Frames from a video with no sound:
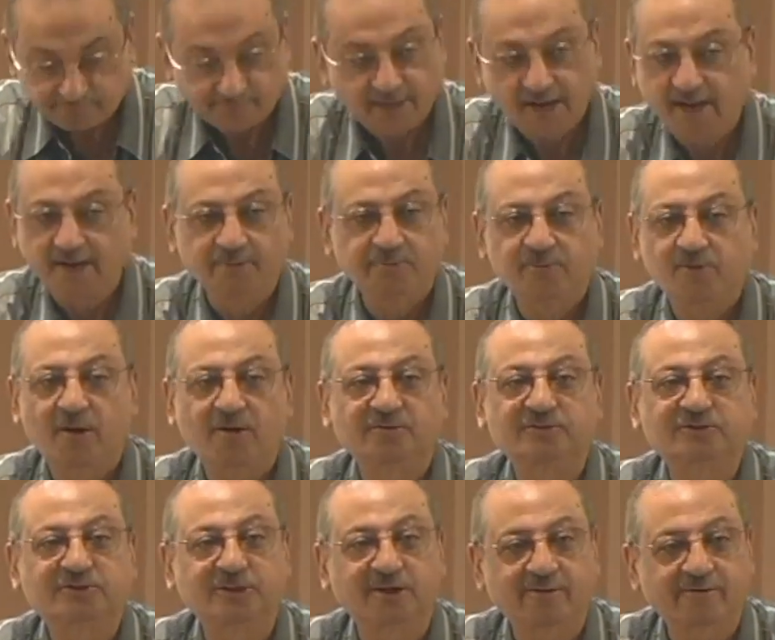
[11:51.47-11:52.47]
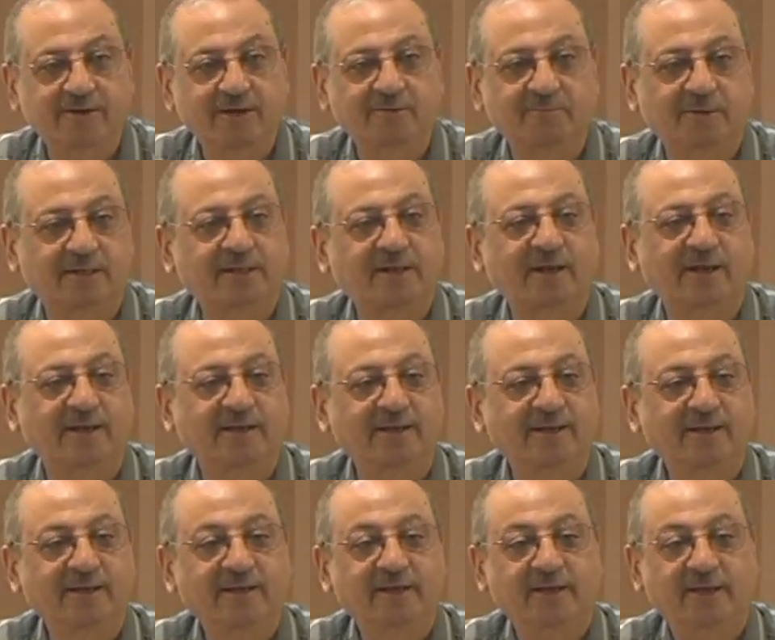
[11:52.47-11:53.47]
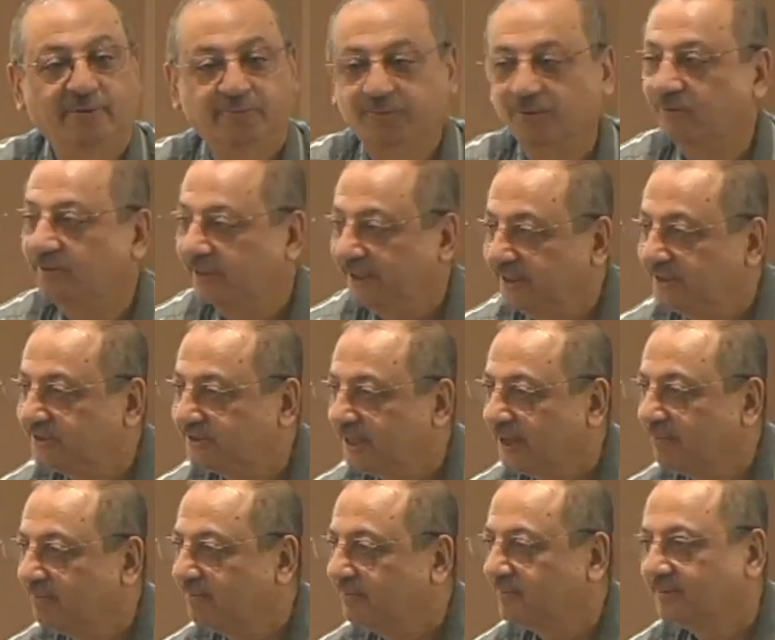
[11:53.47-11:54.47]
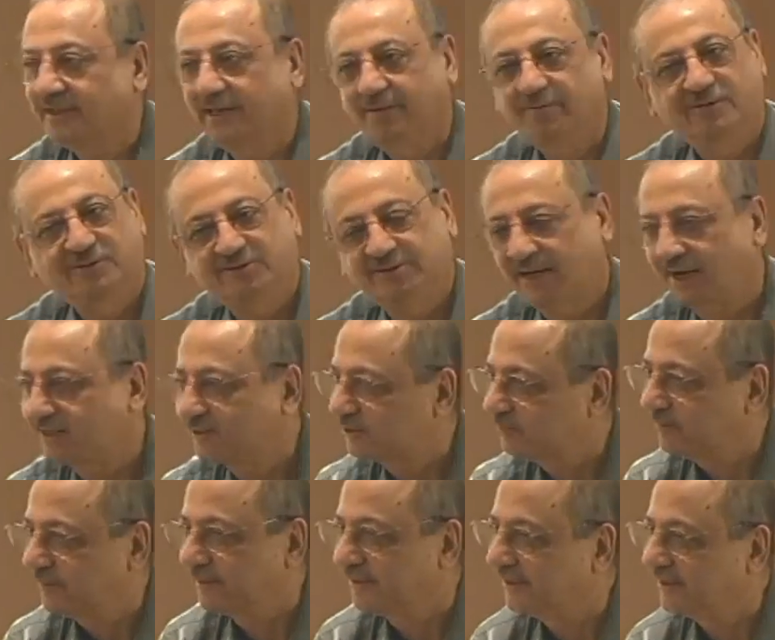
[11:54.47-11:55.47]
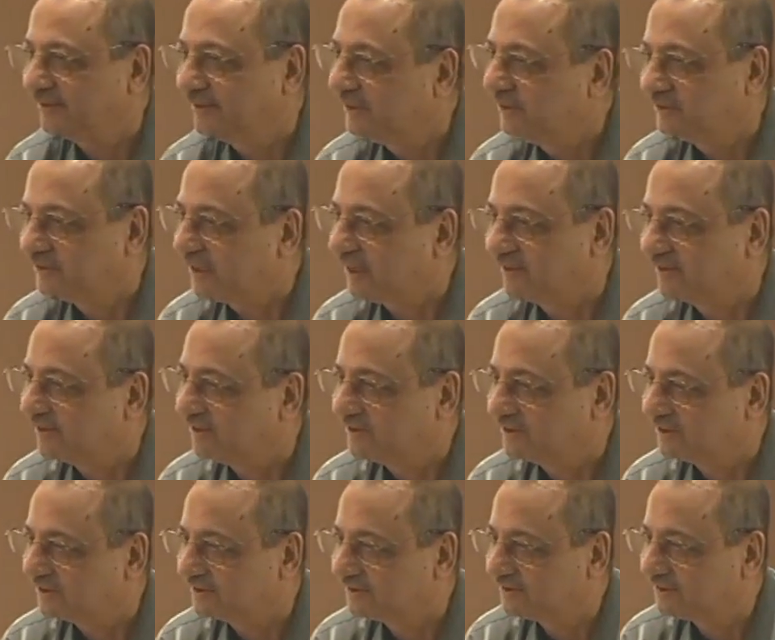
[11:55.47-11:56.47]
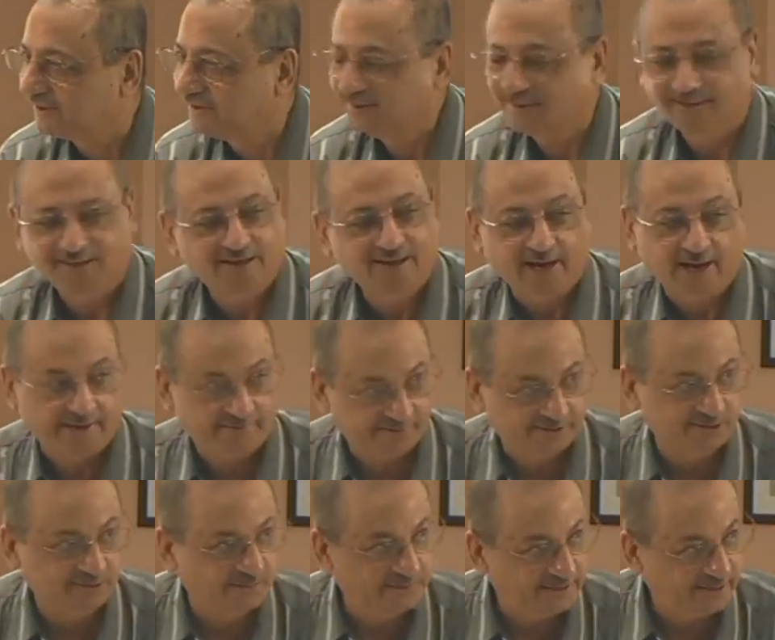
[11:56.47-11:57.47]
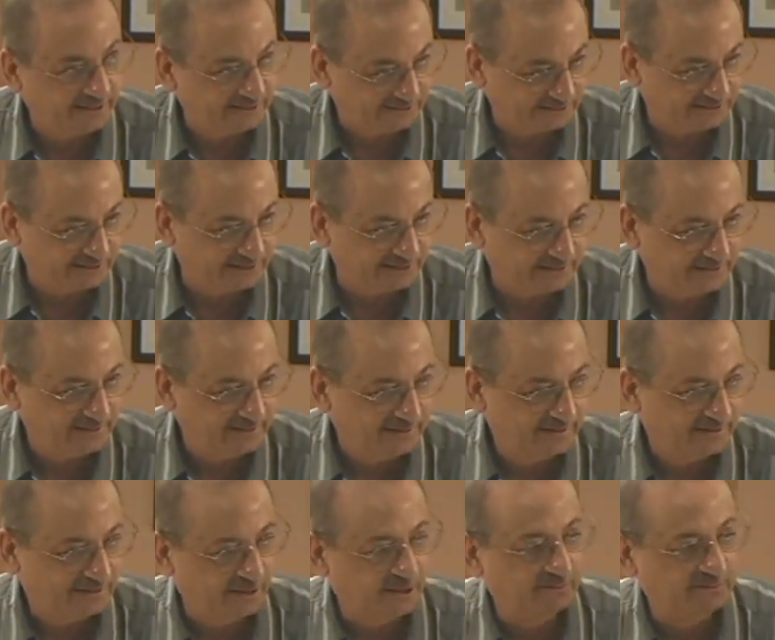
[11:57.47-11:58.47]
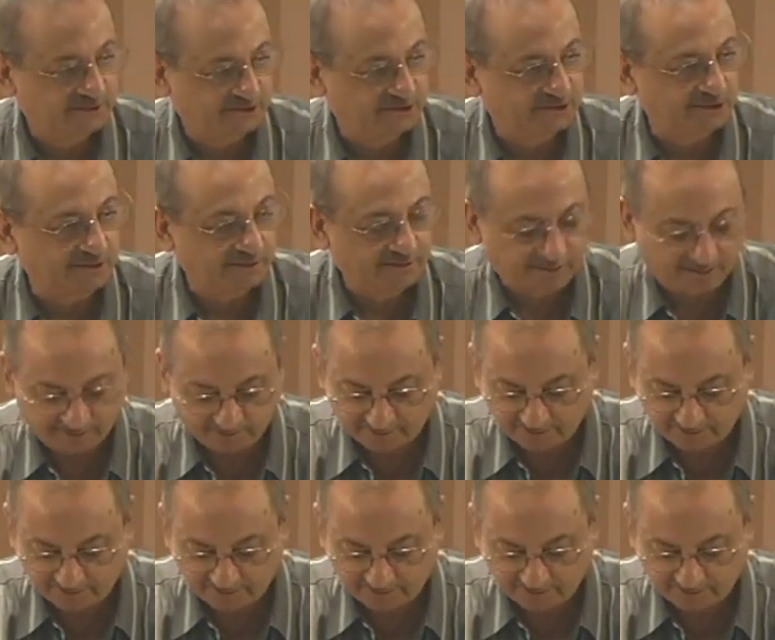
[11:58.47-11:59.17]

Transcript: And if you have children, brother, if you teach them, they will start speaking these sentences. I have experienced it, with children.